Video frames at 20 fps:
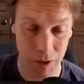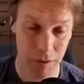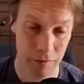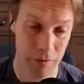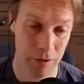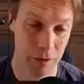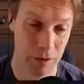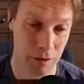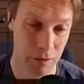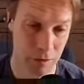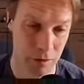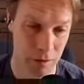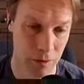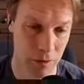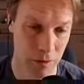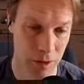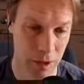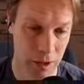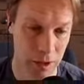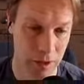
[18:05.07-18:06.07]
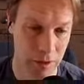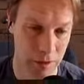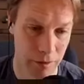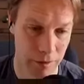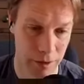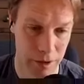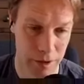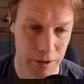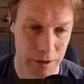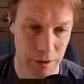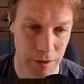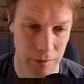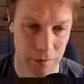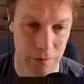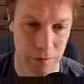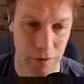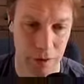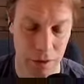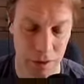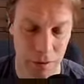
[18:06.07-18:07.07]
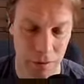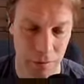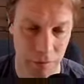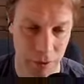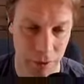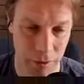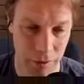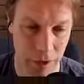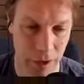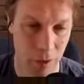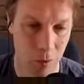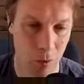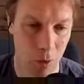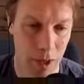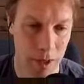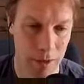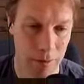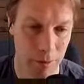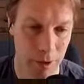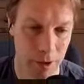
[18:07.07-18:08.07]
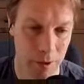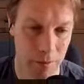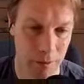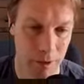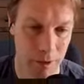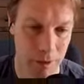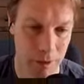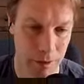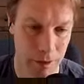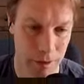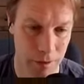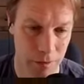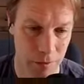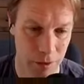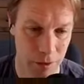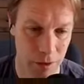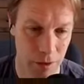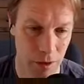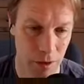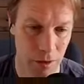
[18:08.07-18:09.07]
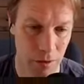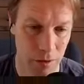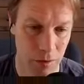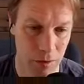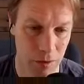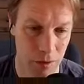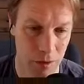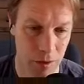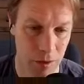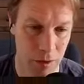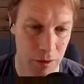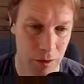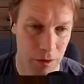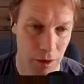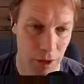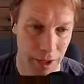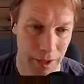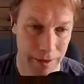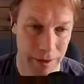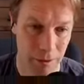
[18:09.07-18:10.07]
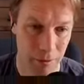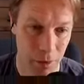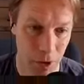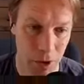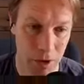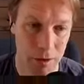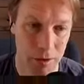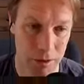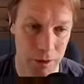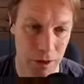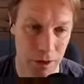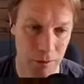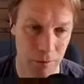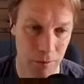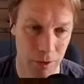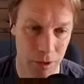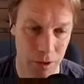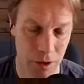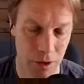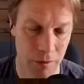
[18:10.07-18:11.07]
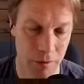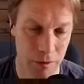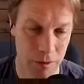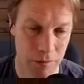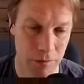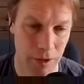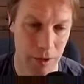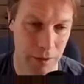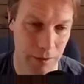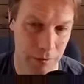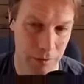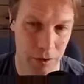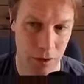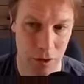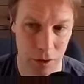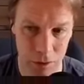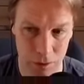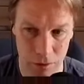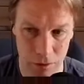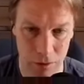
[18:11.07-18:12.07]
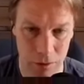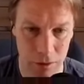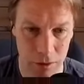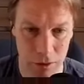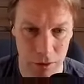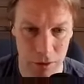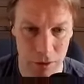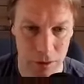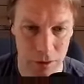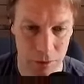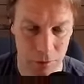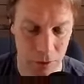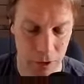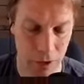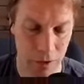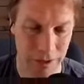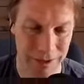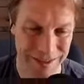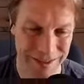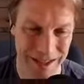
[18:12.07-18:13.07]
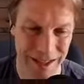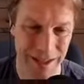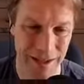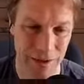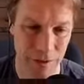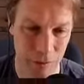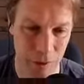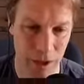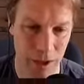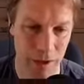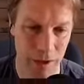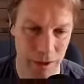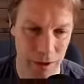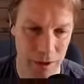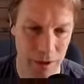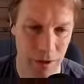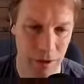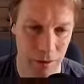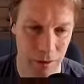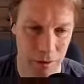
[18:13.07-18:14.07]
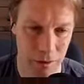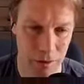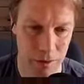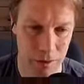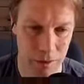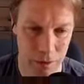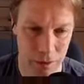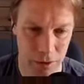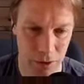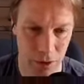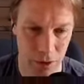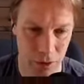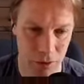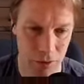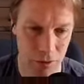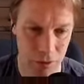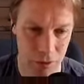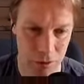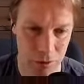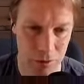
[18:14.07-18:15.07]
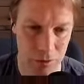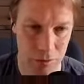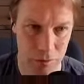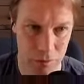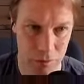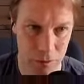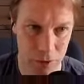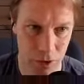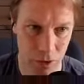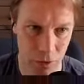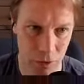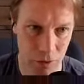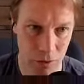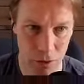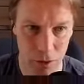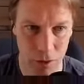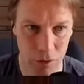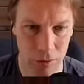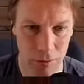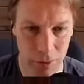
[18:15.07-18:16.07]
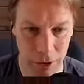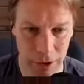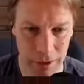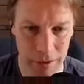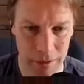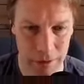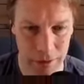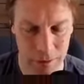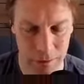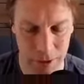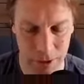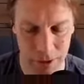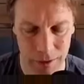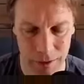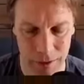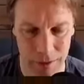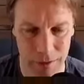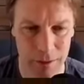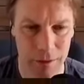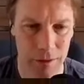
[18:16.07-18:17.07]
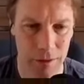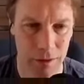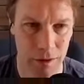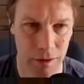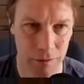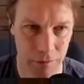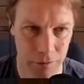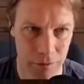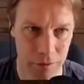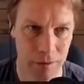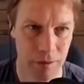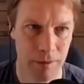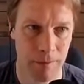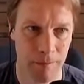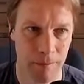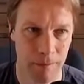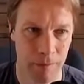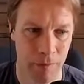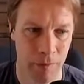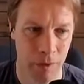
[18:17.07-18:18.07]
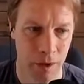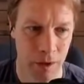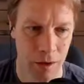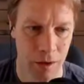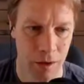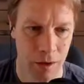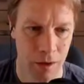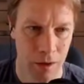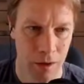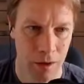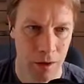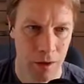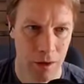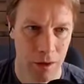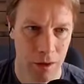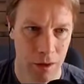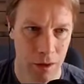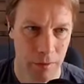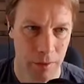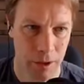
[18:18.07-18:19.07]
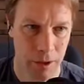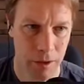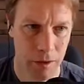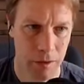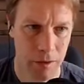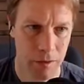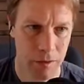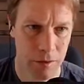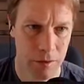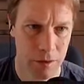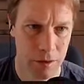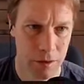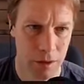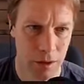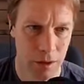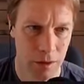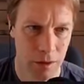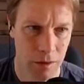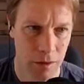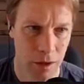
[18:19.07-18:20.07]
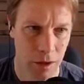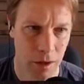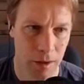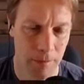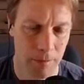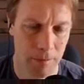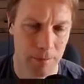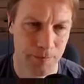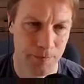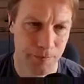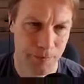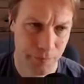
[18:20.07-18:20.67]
have to do all that indirection of figuring out where the paint method is. We'd know at compile time, we'd know it was a vec of circle. So we'd know exactly where in the code circle colon colon paint the method lives. And there we go. So,